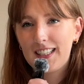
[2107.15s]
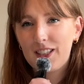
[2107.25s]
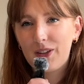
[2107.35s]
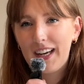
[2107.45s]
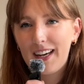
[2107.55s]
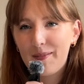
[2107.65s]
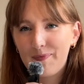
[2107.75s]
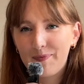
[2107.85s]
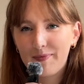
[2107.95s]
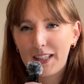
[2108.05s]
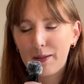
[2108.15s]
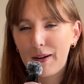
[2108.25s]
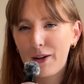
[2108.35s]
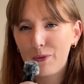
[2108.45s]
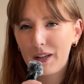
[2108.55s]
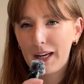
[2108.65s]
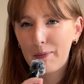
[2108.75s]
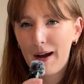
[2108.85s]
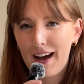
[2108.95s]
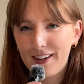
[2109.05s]
So yeah, that's my own
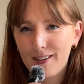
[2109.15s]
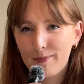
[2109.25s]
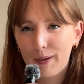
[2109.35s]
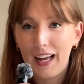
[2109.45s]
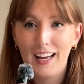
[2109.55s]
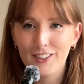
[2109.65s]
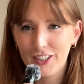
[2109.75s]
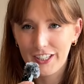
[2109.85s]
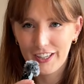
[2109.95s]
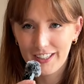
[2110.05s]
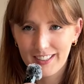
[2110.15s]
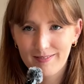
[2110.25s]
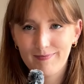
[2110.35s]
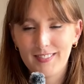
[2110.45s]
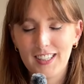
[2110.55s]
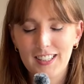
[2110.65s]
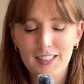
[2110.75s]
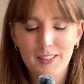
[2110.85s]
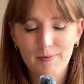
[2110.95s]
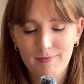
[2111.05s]
little pattern, but I had to include it because
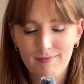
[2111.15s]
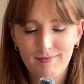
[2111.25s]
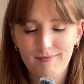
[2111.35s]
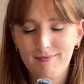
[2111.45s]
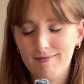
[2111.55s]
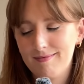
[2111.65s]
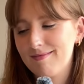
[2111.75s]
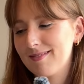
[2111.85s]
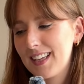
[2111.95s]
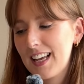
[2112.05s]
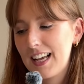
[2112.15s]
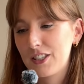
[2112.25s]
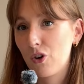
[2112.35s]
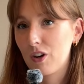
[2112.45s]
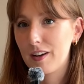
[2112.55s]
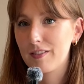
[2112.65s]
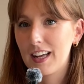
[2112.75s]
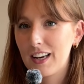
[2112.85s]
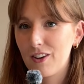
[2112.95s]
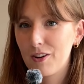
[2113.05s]
it's a sock I've
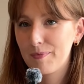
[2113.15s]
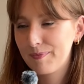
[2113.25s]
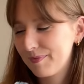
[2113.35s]
knit a lot.